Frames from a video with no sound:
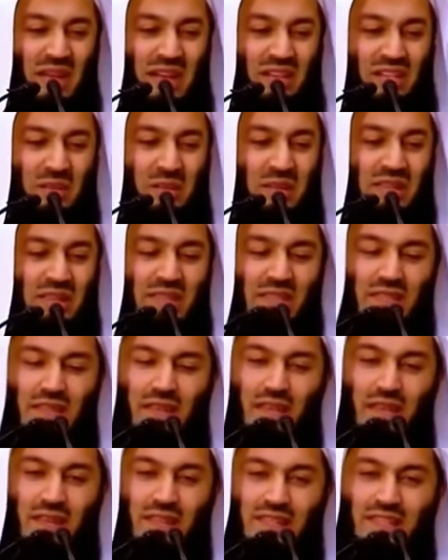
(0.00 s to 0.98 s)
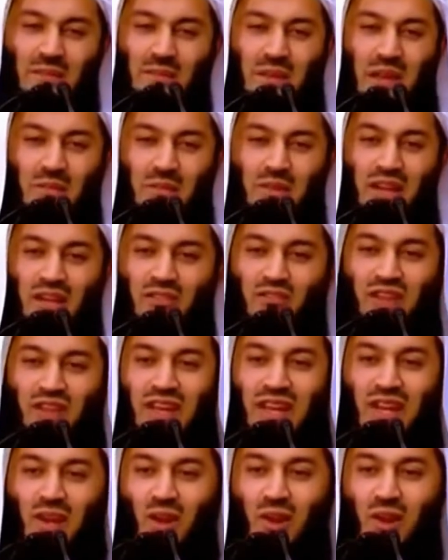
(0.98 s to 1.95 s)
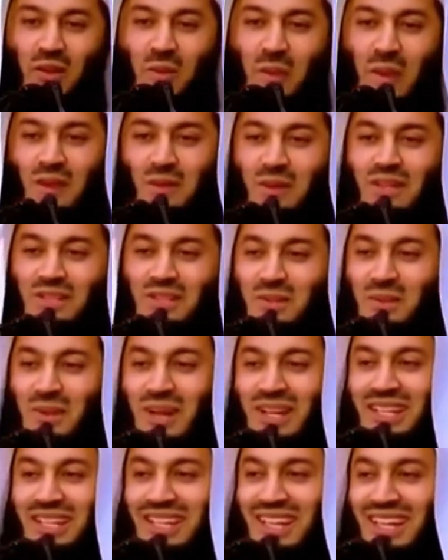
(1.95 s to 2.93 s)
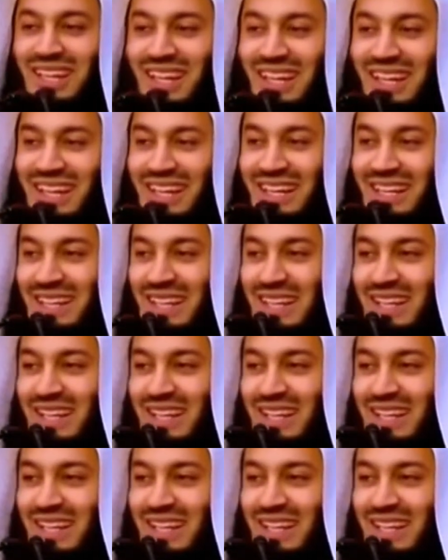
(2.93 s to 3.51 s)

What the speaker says: him, nudged him. He says, hey, this Imam read very long. Which surah did he read?